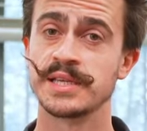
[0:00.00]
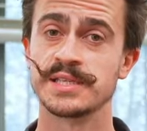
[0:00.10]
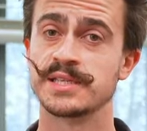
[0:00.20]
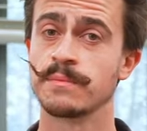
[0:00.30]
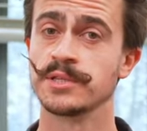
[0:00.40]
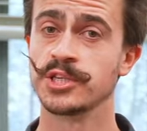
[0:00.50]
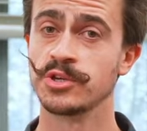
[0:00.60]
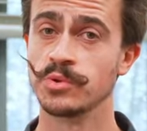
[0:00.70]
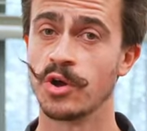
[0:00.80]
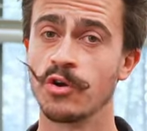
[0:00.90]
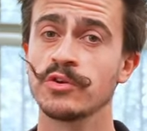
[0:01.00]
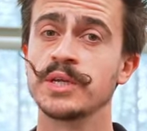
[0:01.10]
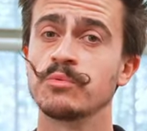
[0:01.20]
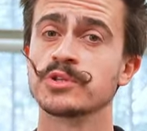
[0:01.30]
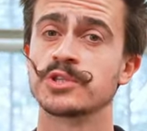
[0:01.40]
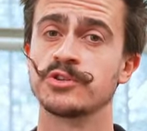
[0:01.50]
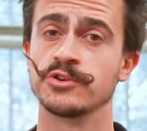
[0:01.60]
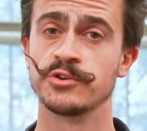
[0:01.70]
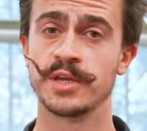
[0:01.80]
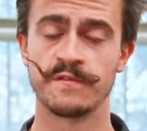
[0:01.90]
is something that you would only want to
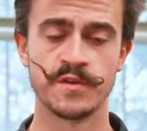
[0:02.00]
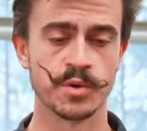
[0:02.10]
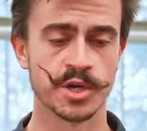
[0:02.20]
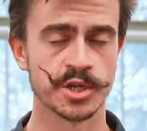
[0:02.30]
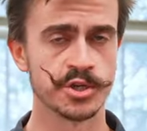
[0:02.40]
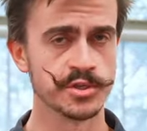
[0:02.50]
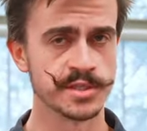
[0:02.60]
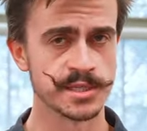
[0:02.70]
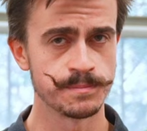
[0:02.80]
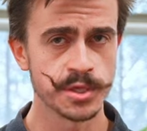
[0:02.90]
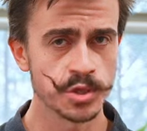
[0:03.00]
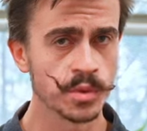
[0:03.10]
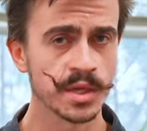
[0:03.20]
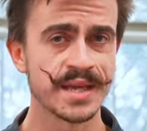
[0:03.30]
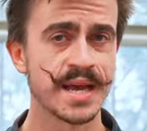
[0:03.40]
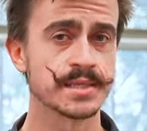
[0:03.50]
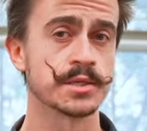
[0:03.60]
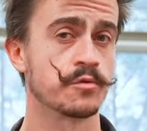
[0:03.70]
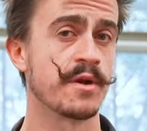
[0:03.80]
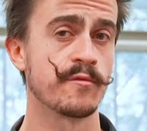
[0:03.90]
do if you were going to use this purely as a
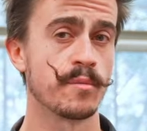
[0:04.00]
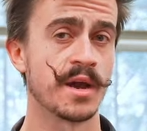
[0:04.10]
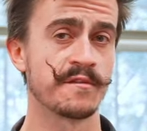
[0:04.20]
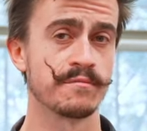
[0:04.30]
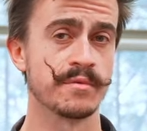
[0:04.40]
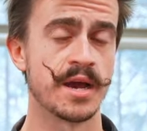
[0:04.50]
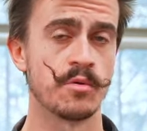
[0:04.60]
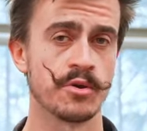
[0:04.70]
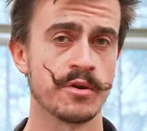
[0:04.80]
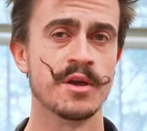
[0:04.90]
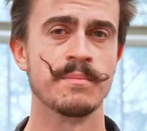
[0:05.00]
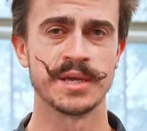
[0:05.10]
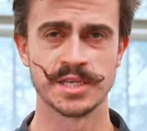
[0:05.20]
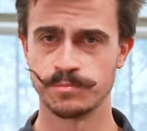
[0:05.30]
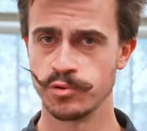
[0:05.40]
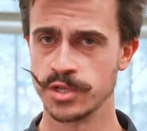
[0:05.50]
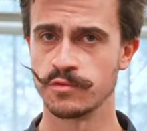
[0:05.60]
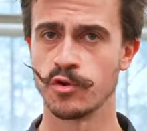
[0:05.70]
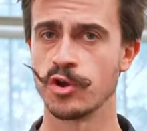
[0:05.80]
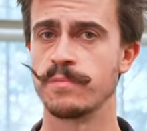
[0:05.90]
gravel bike from now on, because putting the
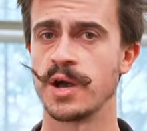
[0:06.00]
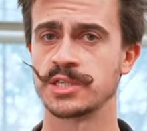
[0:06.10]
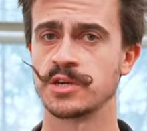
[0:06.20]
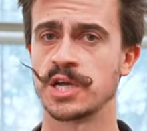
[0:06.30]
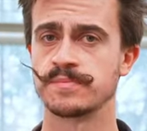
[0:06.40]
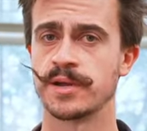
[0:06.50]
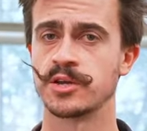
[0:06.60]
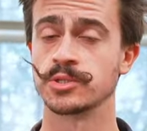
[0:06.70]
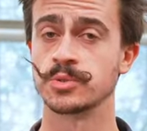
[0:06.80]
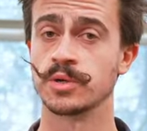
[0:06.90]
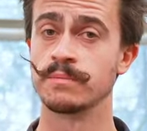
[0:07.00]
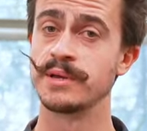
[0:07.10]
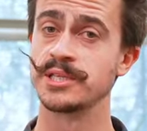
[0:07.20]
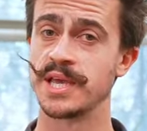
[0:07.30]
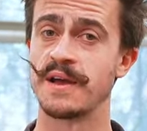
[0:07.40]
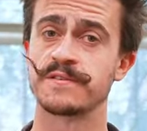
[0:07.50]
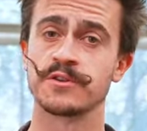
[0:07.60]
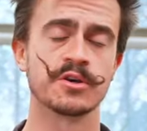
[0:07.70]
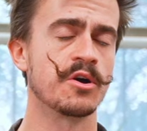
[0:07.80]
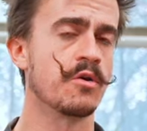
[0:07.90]
road bike tires back onto it means you have to do
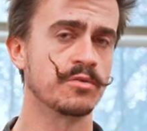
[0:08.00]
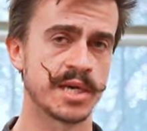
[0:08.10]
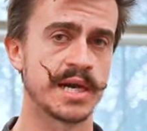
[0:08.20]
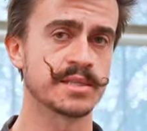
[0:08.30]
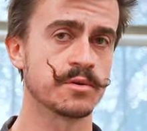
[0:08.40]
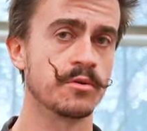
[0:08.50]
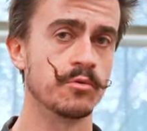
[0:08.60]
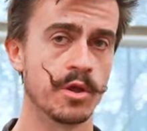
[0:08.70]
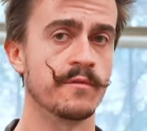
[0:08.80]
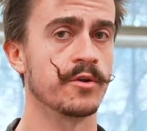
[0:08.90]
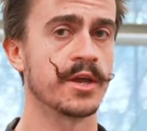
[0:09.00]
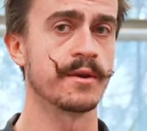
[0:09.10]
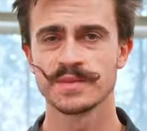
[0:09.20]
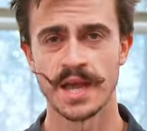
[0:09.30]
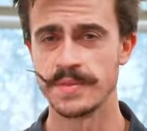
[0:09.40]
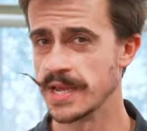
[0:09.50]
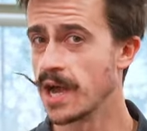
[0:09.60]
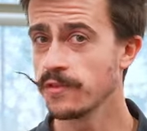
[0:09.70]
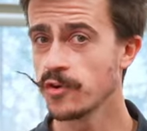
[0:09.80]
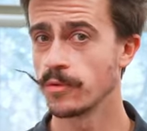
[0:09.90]
the whole task all over again. And the
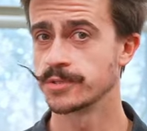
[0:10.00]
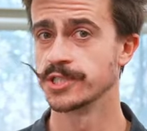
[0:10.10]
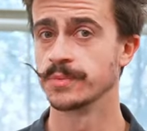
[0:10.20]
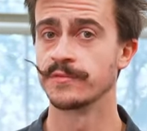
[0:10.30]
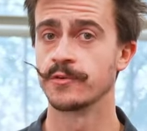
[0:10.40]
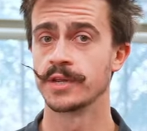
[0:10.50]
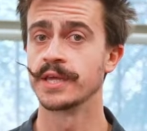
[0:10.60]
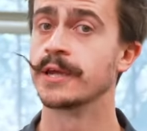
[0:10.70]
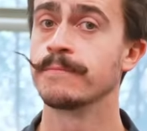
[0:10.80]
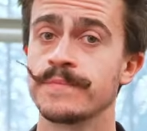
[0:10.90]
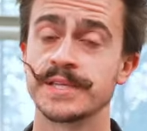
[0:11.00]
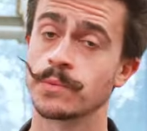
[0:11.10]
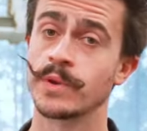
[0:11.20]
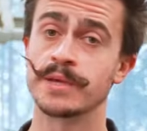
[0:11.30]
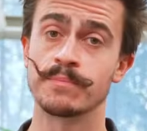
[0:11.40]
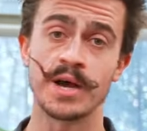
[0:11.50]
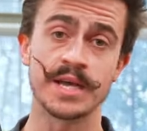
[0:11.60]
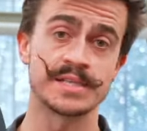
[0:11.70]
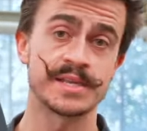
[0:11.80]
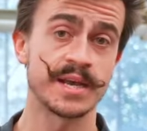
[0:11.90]
other option that we've got here is that we can buy
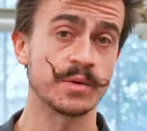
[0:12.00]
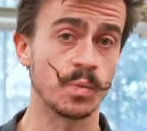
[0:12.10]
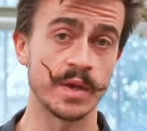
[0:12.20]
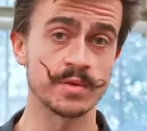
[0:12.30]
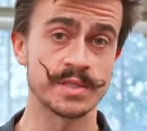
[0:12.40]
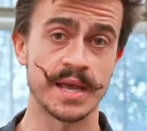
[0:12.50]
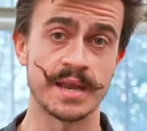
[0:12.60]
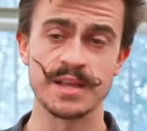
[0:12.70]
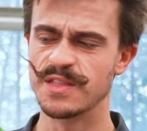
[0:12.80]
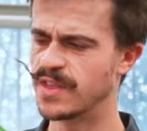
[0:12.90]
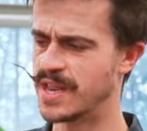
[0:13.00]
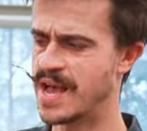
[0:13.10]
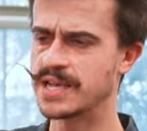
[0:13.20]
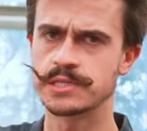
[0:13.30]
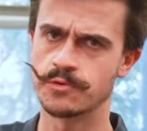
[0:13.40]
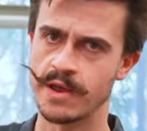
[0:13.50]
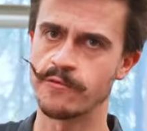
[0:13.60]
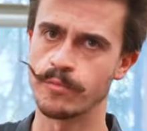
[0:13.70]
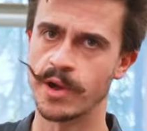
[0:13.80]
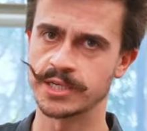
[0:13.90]
a second wheel set that has
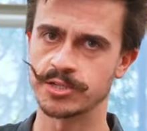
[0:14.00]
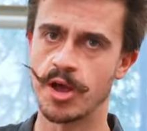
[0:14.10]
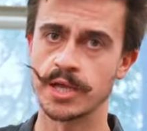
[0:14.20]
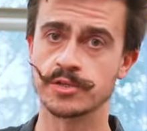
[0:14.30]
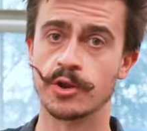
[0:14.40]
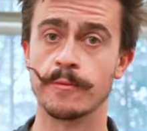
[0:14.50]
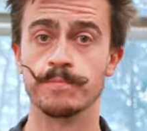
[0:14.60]
gravel bike tires on it.